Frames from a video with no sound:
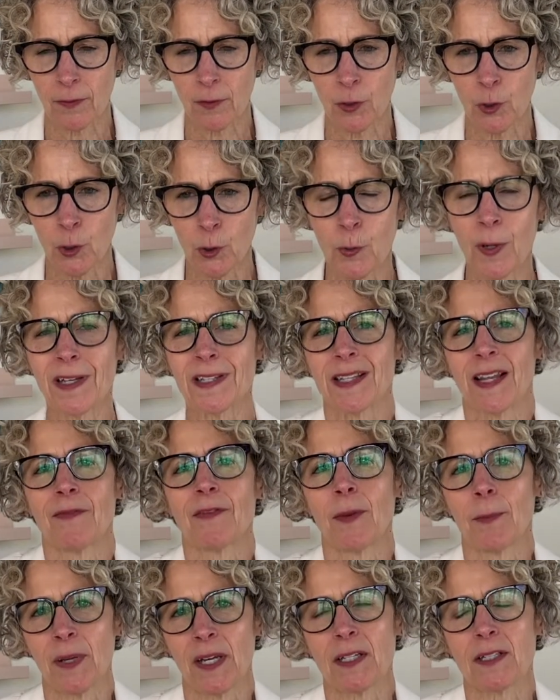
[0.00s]
who has left
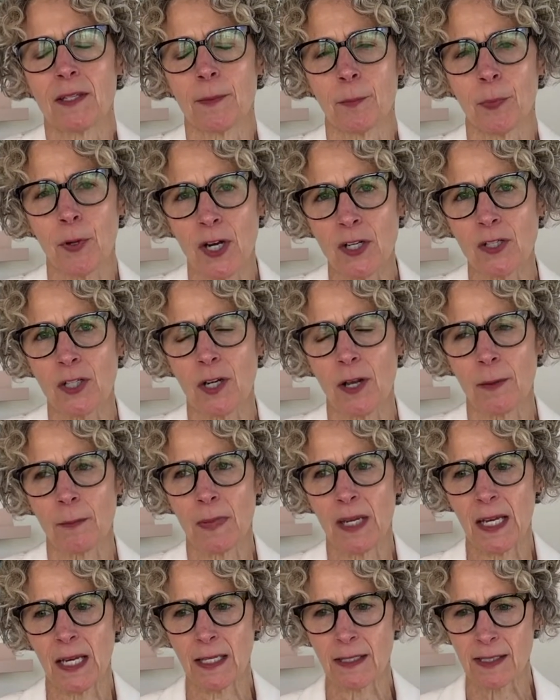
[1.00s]
the biggest impression on
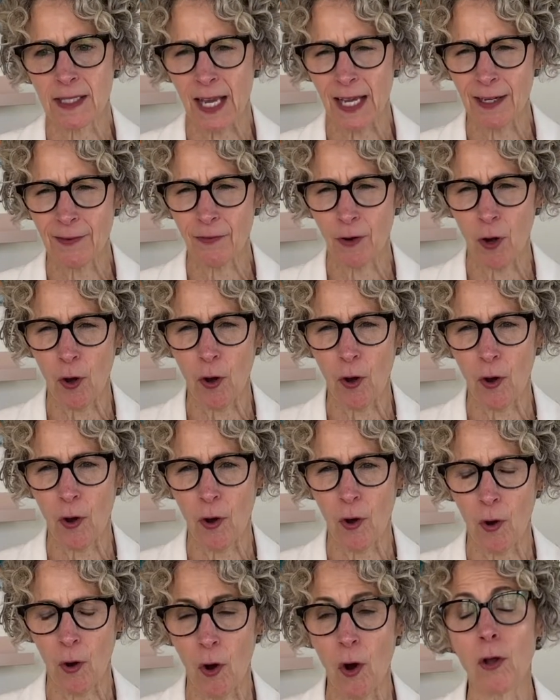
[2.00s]
me, it's kind of
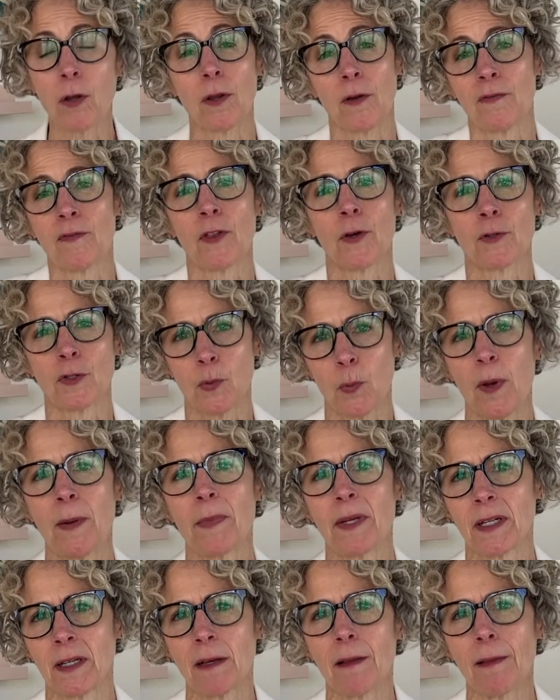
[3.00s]
all of those
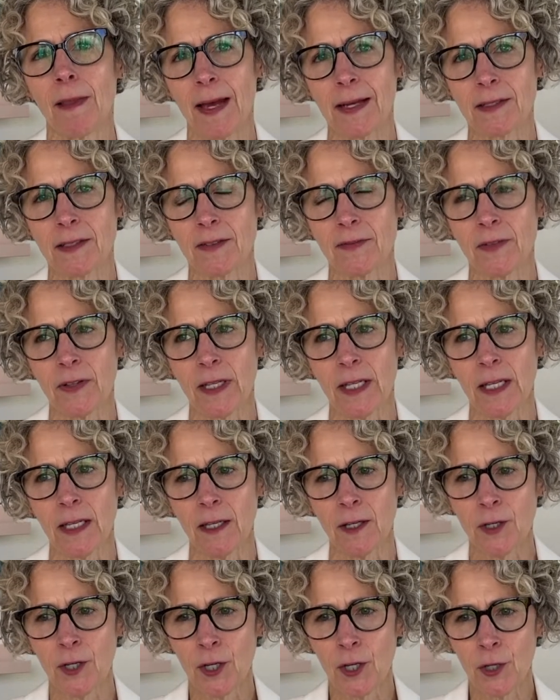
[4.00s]
women collectively
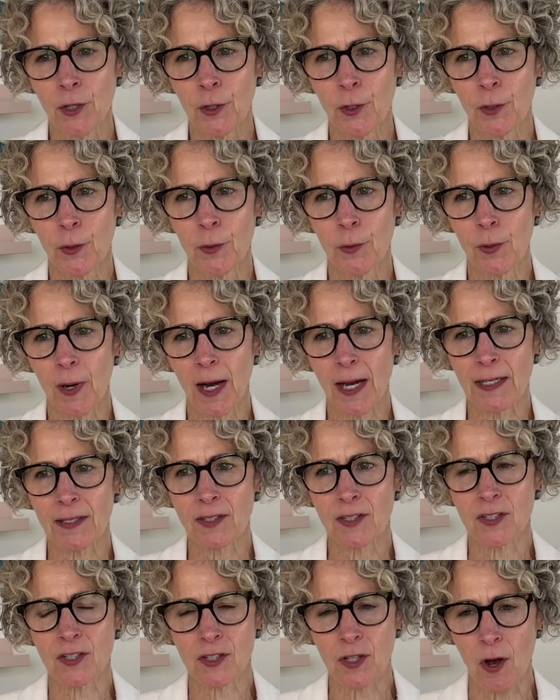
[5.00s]
who I
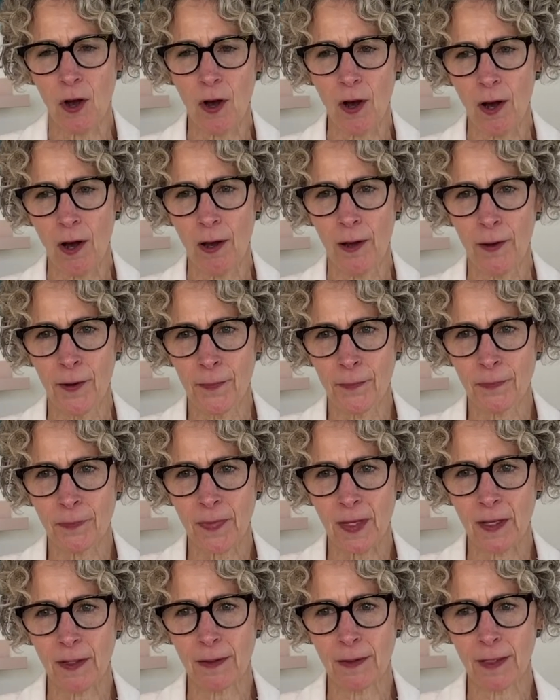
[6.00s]
saw,
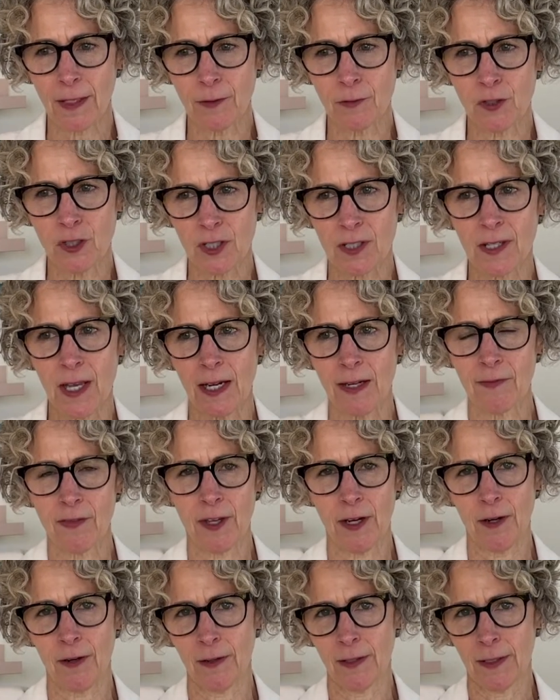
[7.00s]
just kind of
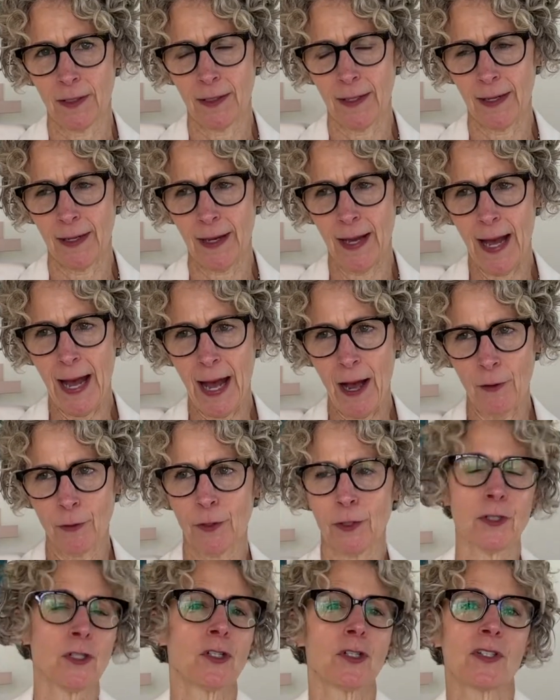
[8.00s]
their
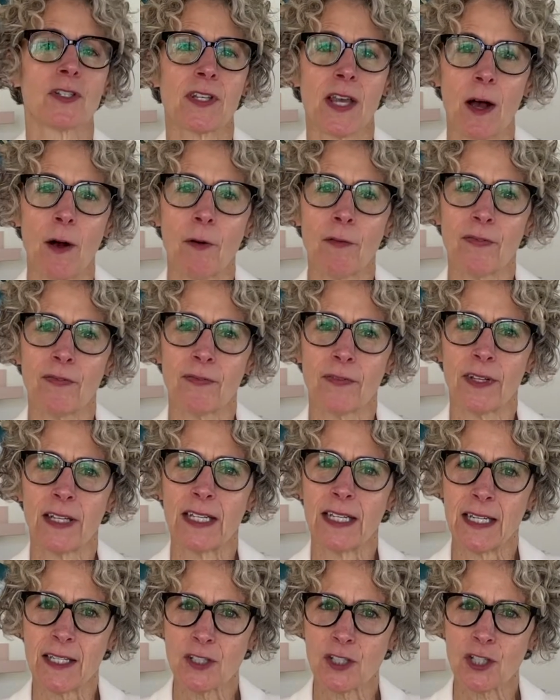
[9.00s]
outer self
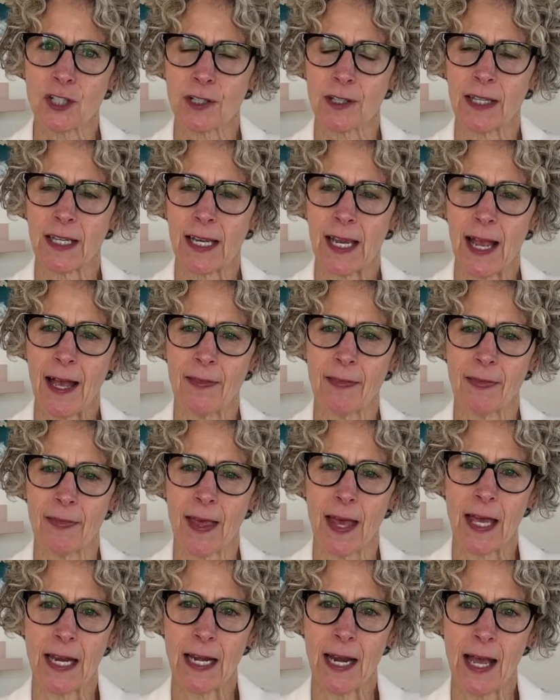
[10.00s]
initially, and
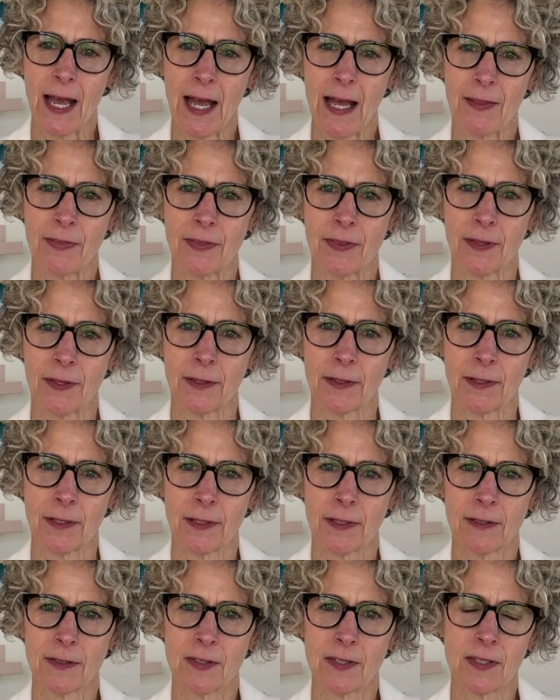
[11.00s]
then had the
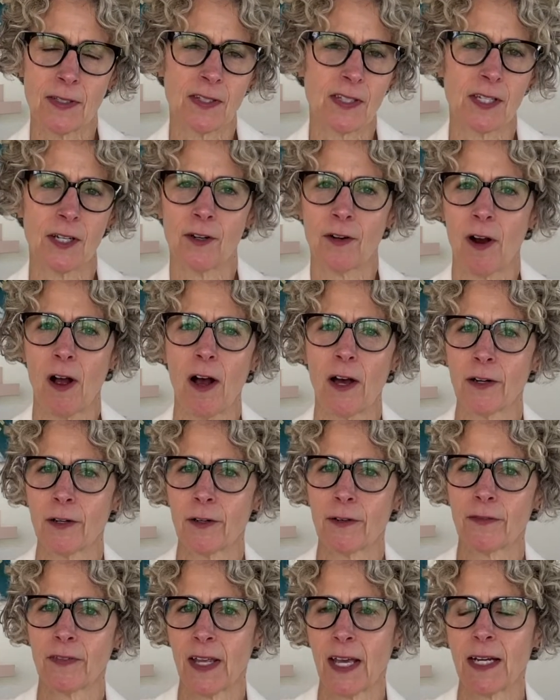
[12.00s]
sincere honor
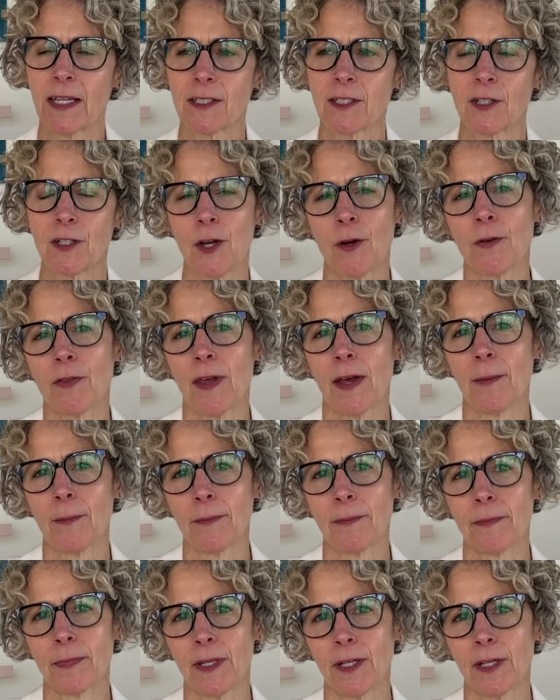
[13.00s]
of getting to know them,